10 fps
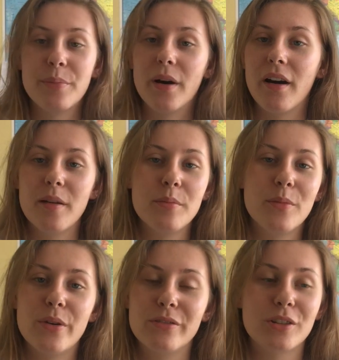but I'm
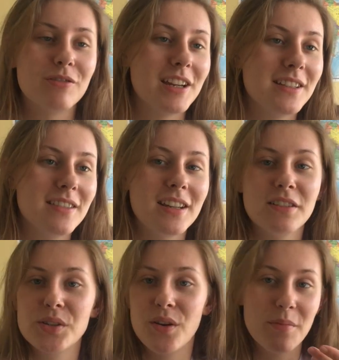more of a creative
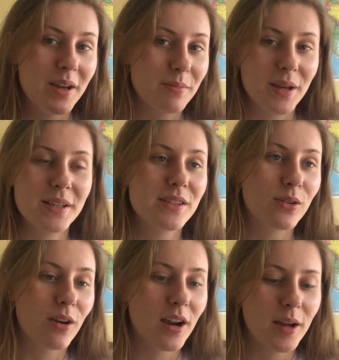thinker so I made my
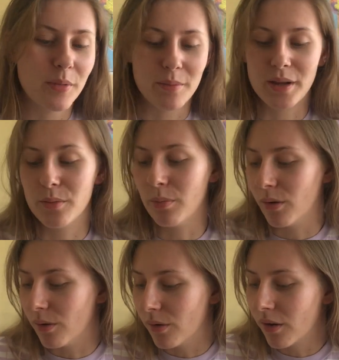Instagram I made a
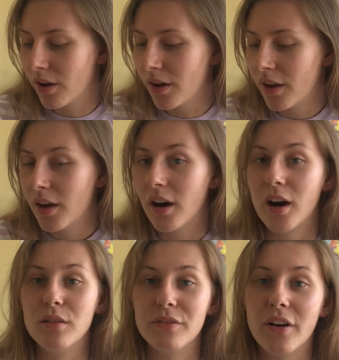blog
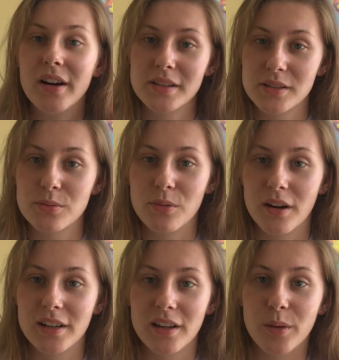I revised what
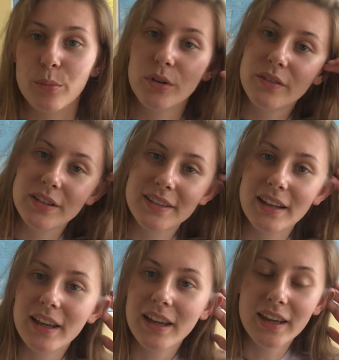I'd learnt
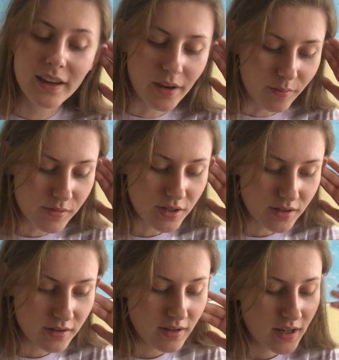previously and
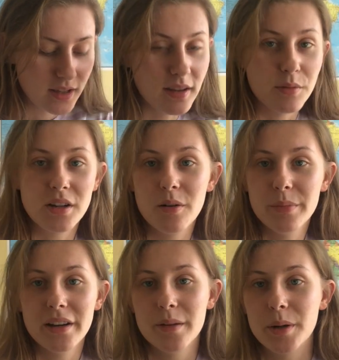um, that would help
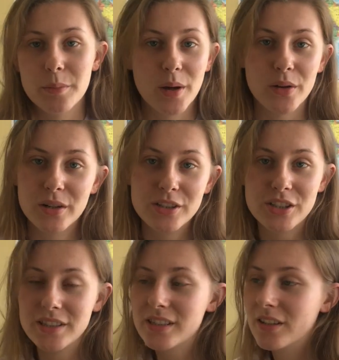me like my
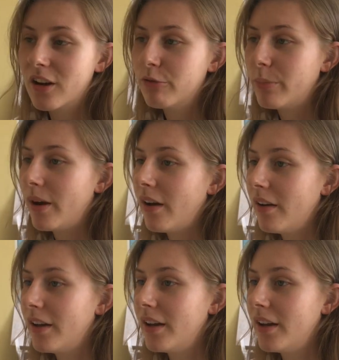biology and stuff but